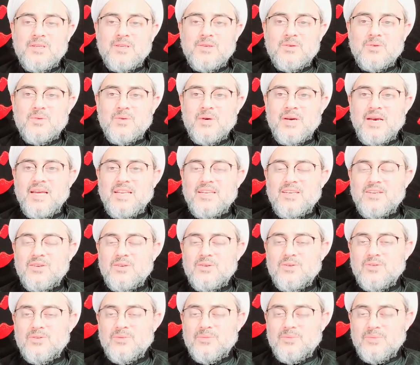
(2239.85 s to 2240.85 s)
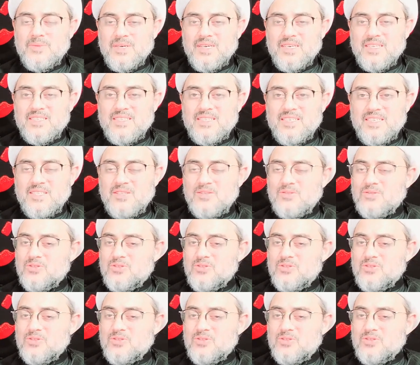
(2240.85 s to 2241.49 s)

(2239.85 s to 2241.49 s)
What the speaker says: who had no mercy to